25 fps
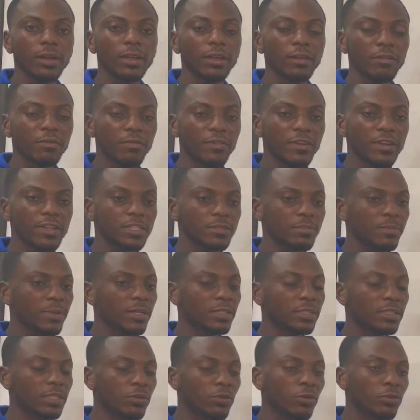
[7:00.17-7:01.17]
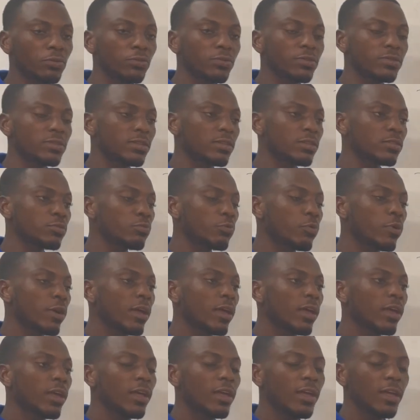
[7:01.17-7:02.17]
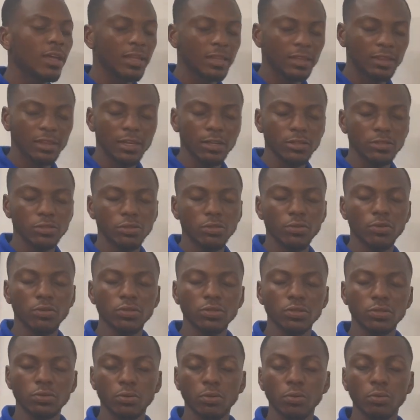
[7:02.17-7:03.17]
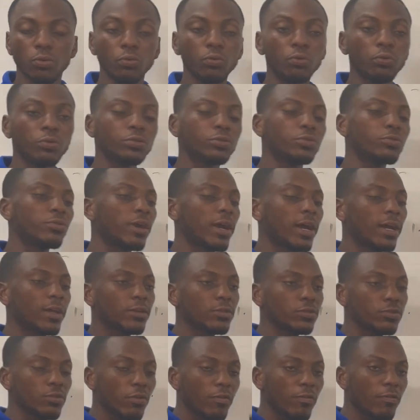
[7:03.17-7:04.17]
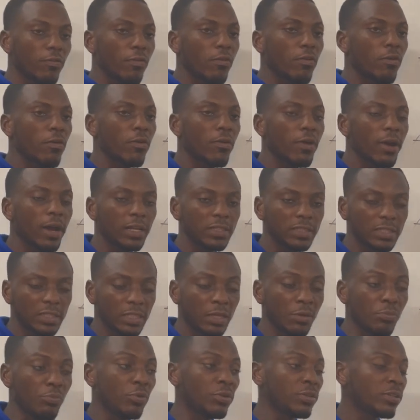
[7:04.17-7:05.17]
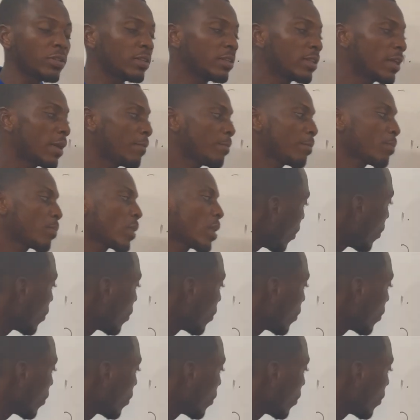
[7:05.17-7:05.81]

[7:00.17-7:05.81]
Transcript: investment and all those things where the stocks could rise or fall at any point in time.